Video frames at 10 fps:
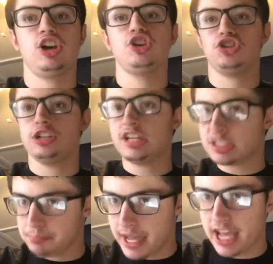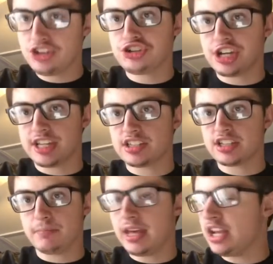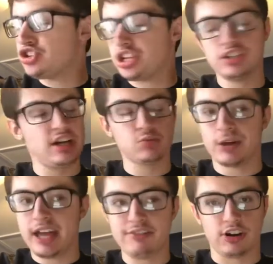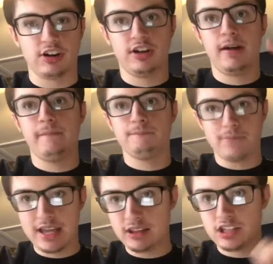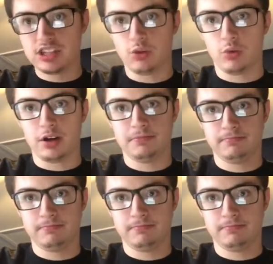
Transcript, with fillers: She gets pinned, she gets submitted, she does whatever. Bayley's the one.